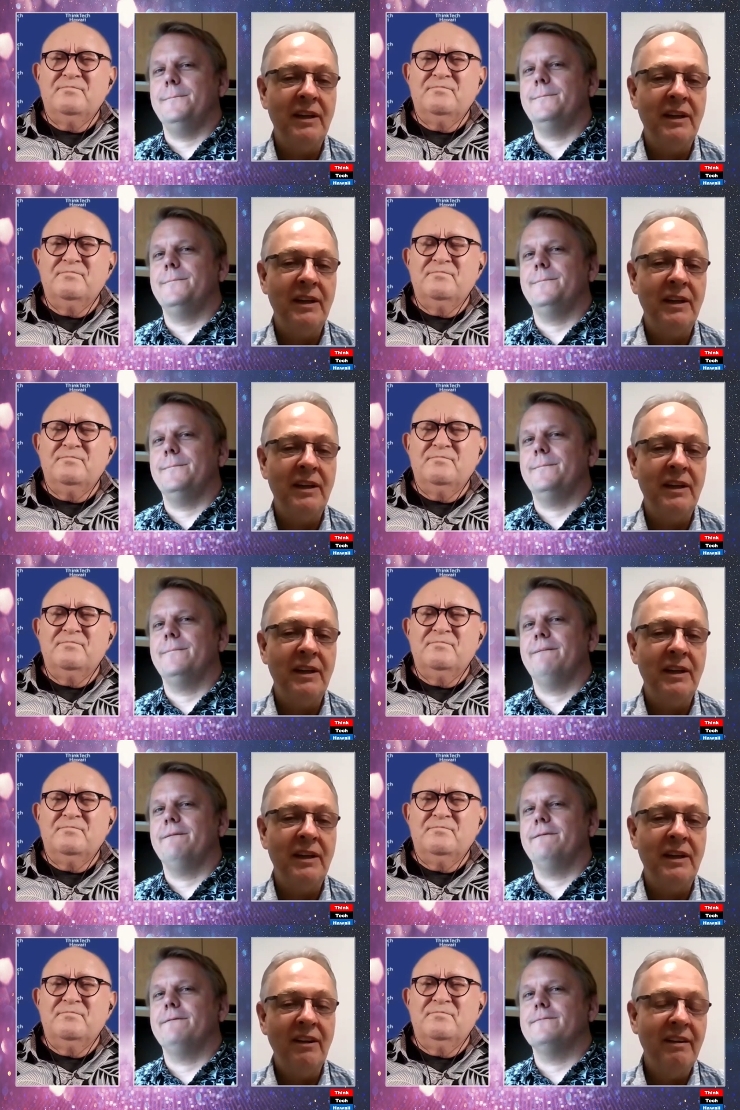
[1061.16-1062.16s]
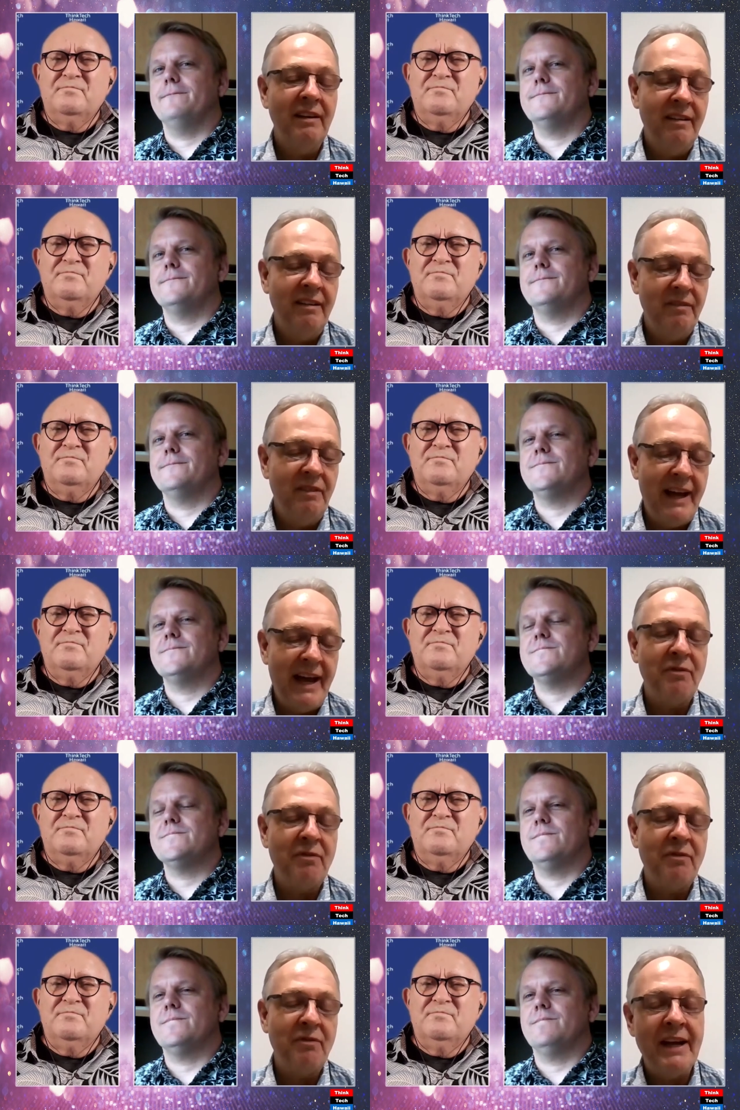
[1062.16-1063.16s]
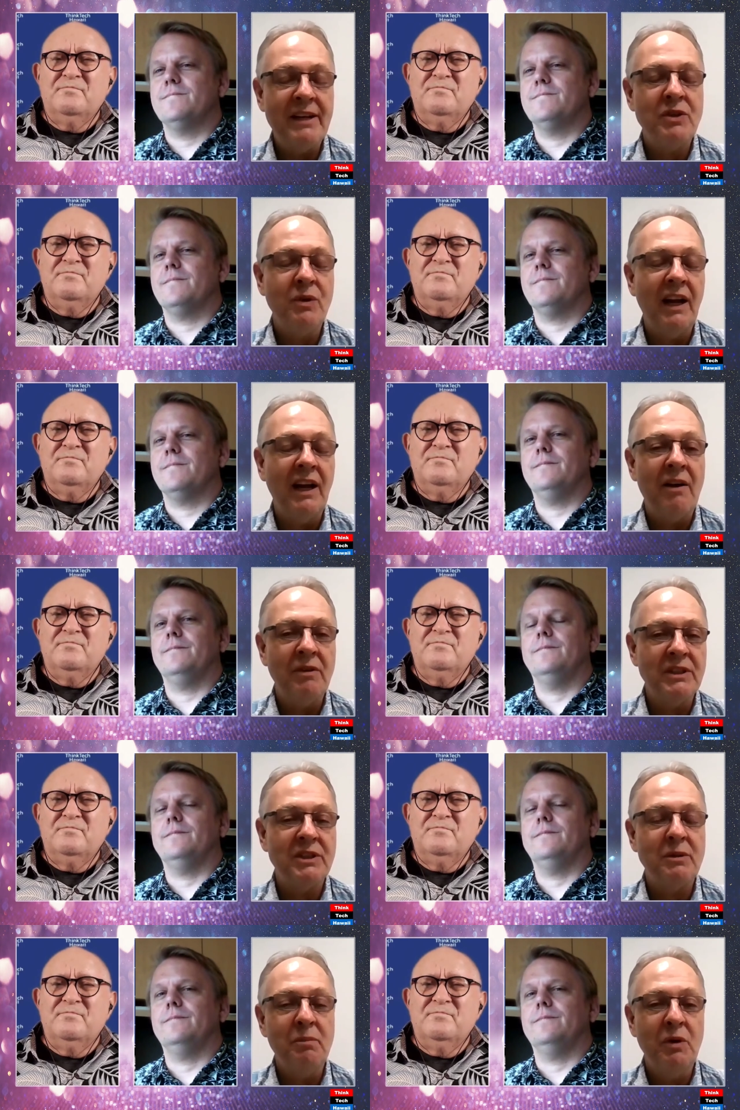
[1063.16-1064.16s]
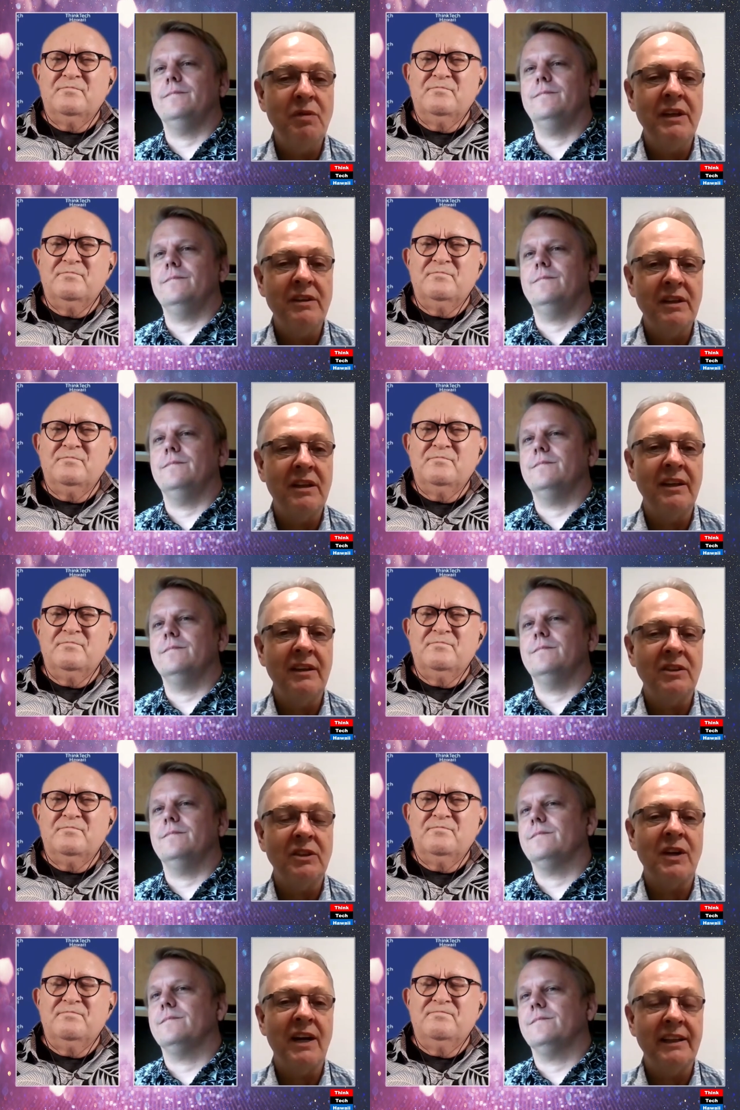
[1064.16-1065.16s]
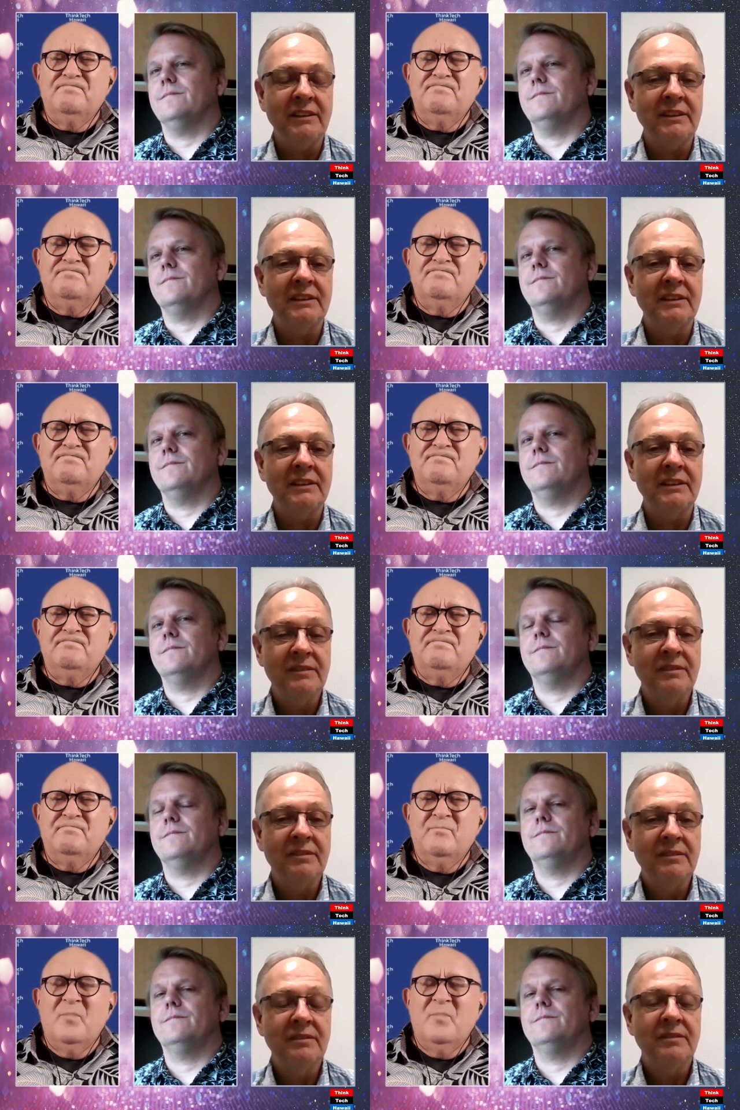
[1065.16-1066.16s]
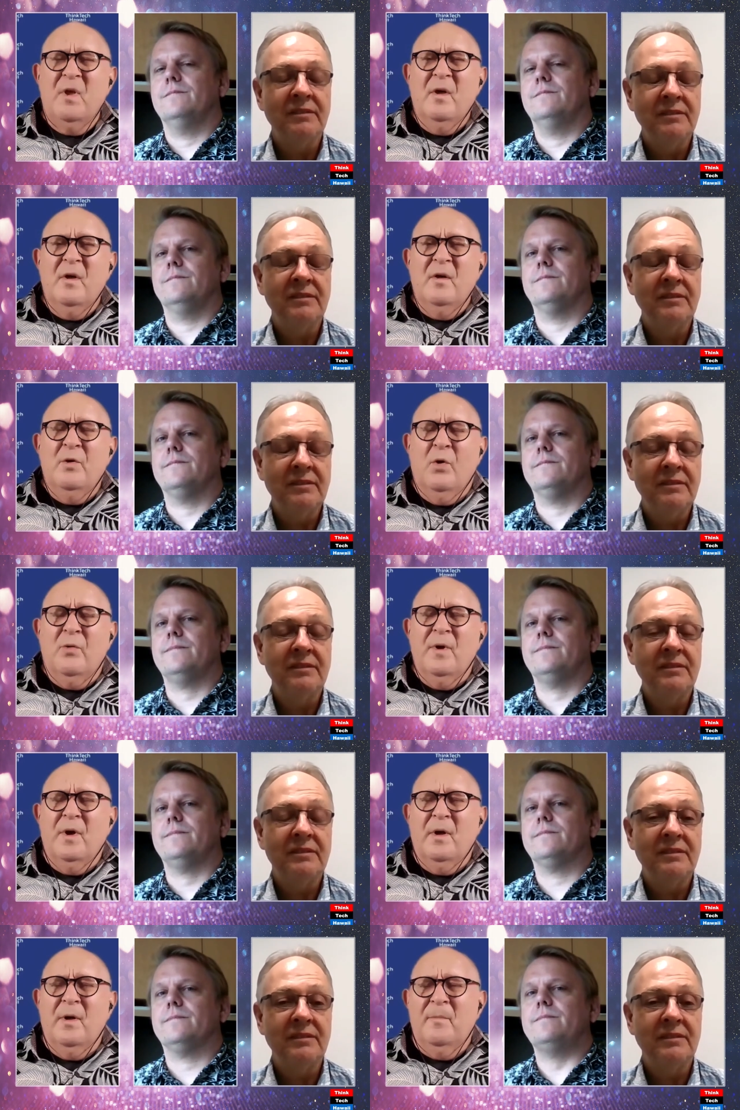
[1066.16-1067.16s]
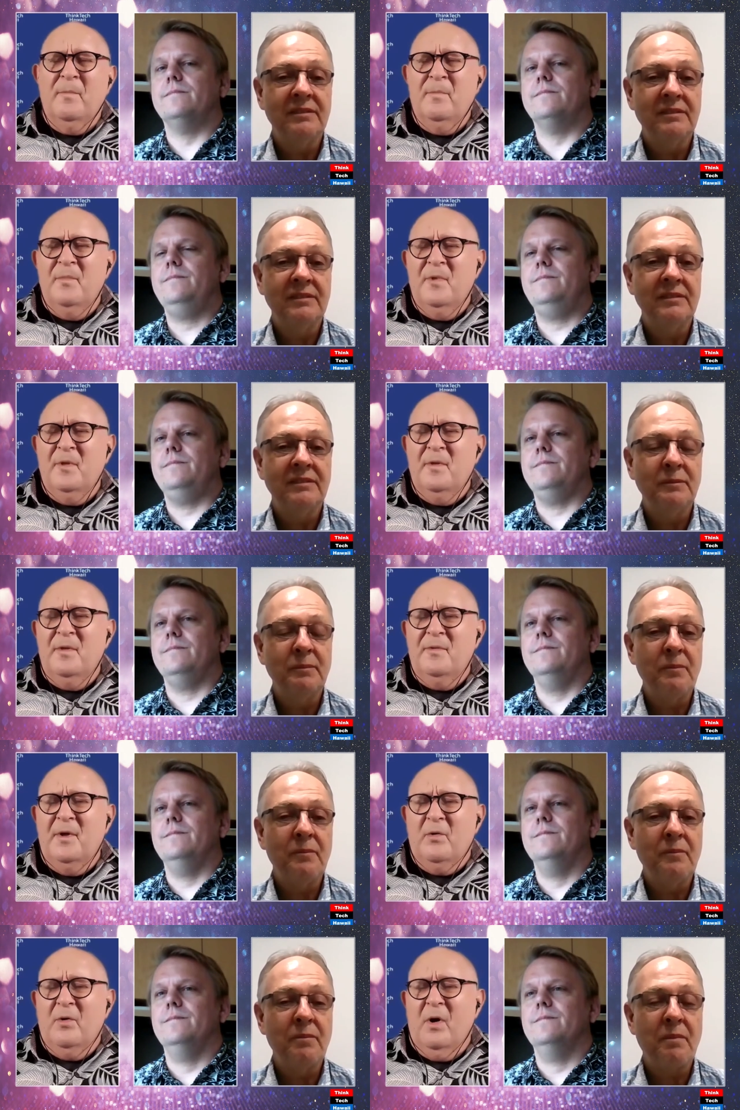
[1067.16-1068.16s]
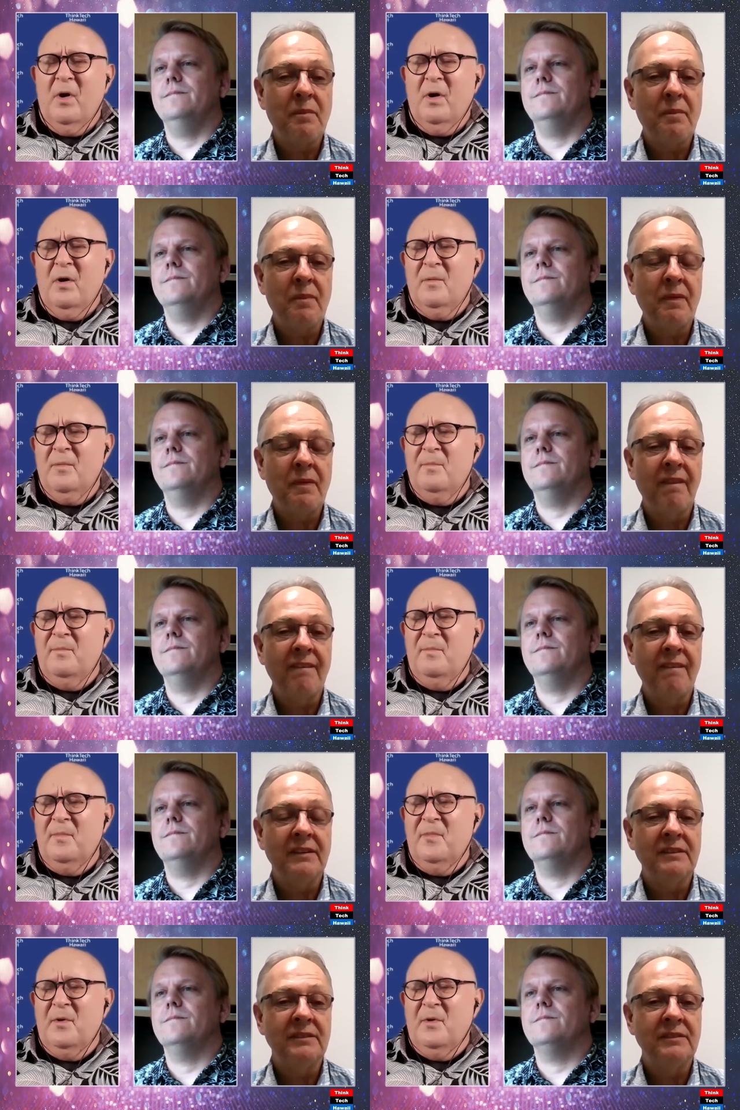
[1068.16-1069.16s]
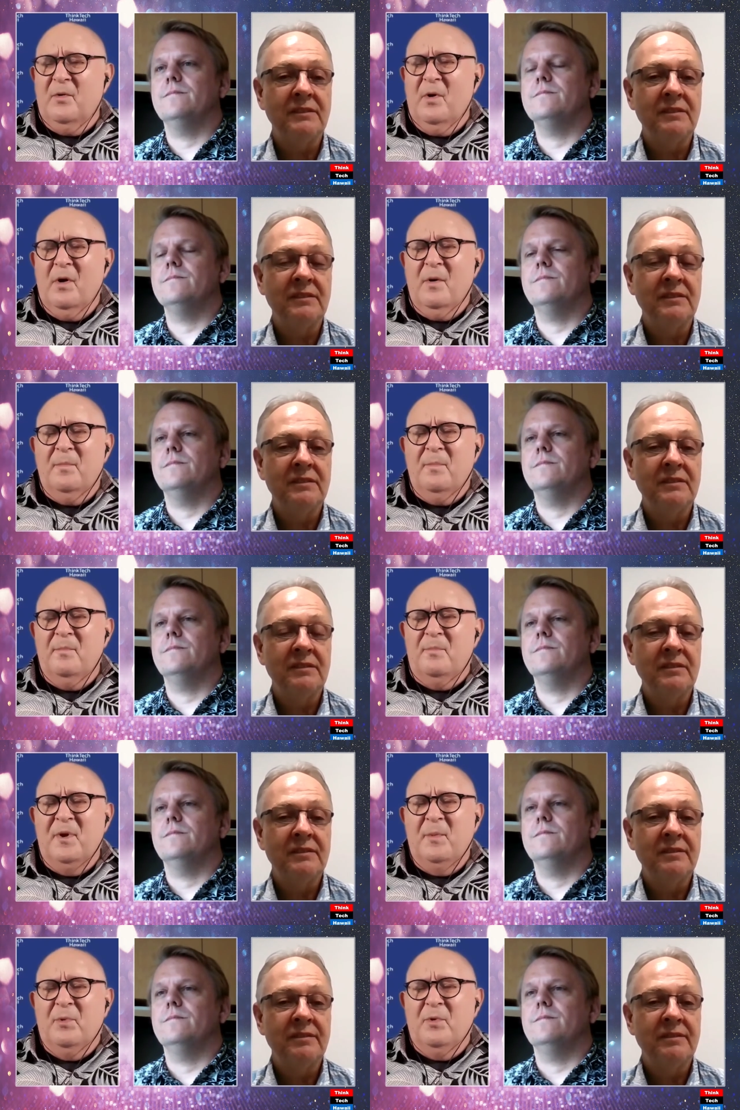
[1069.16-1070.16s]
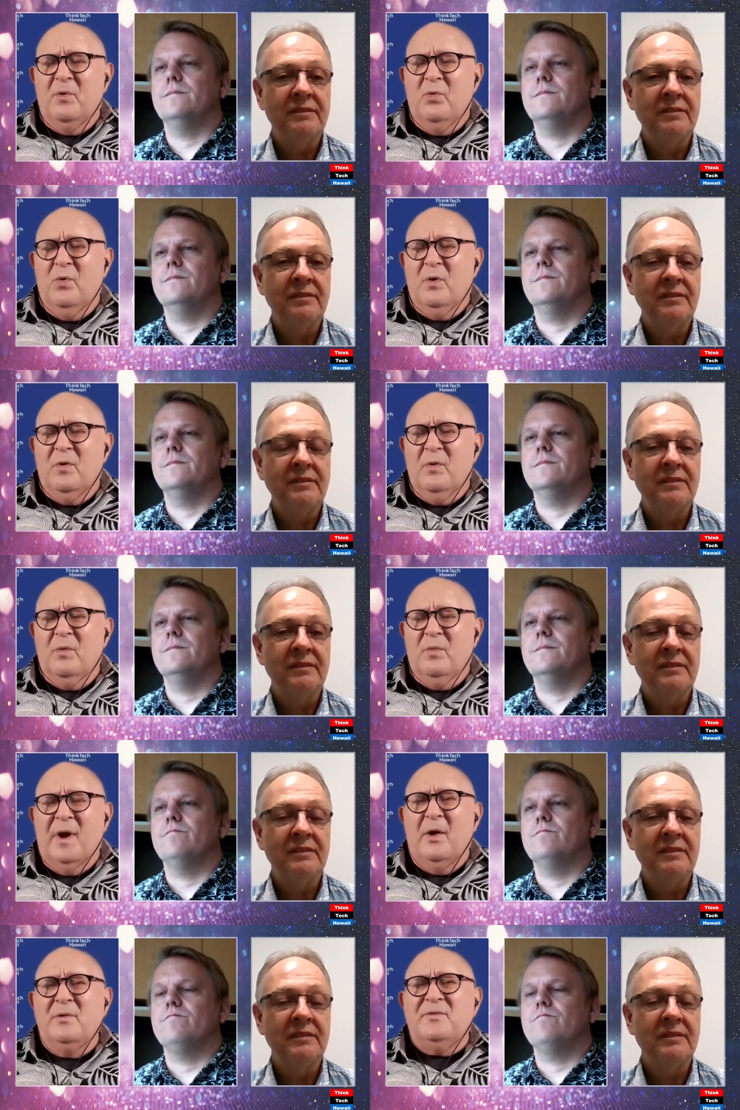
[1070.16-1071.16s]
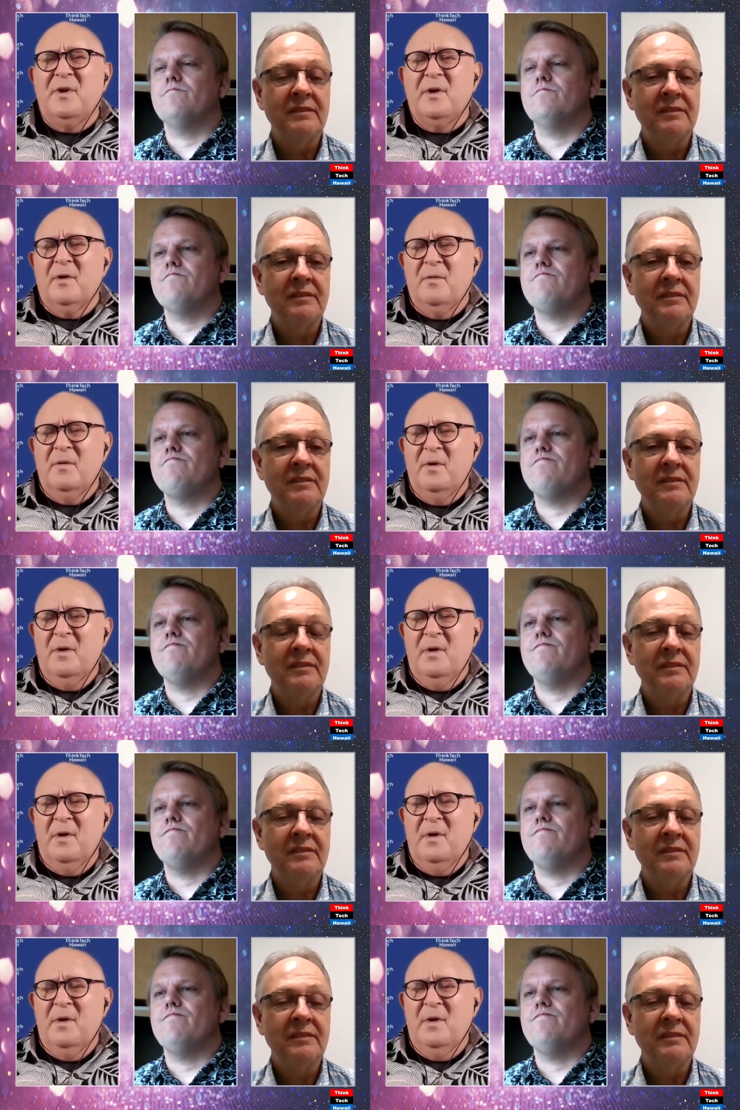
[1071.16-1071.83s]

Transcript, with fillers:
Speaker 1: uh, the, they have to grant you allowance to move into clinical trials.
Speaker 2: You know, um, there are, there are people who are out there